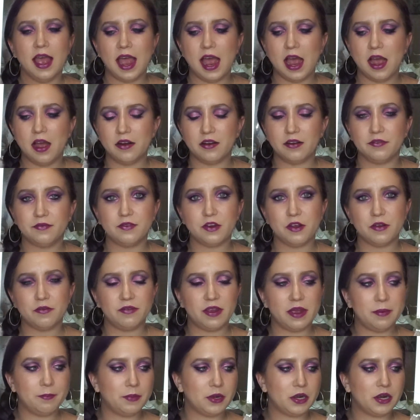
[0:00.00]
out of
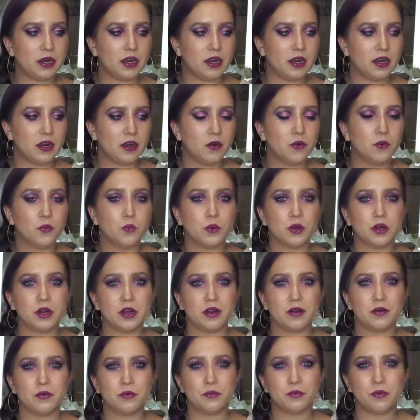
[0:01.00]
November
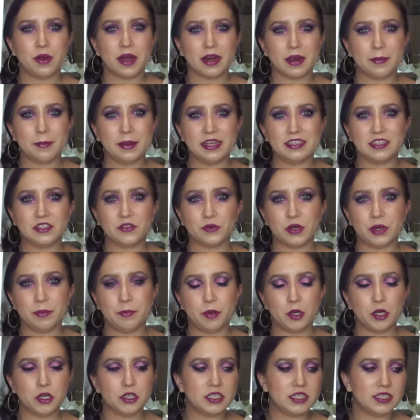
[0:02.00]
were recommends
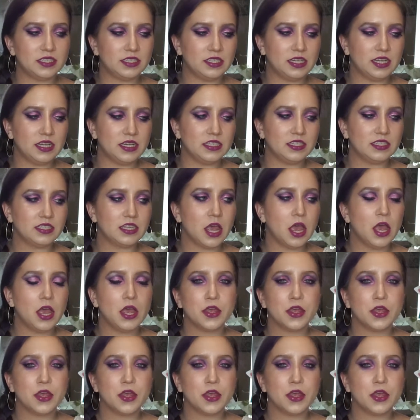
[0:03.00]
repurchases,